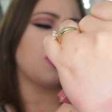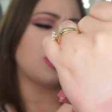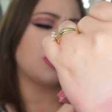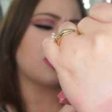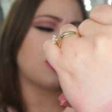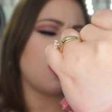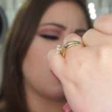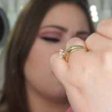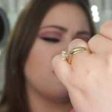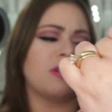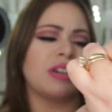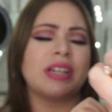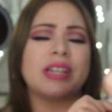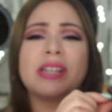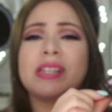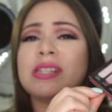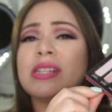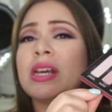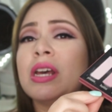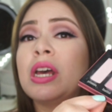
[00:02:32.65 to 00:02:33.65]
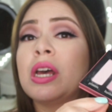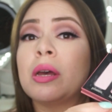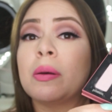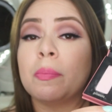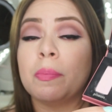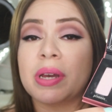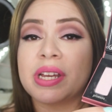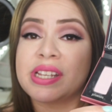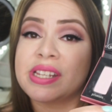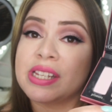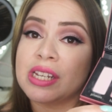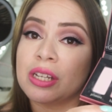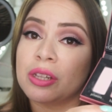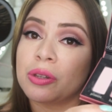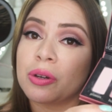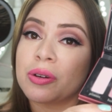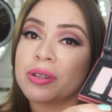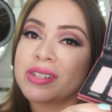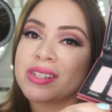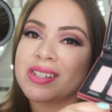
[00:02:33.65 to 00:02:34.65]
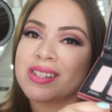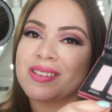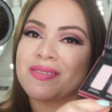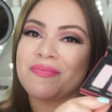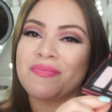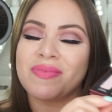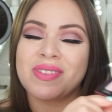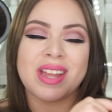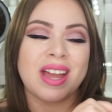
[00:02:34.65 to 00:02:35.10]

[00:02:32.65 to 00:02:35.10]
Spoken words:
This color is Besitos.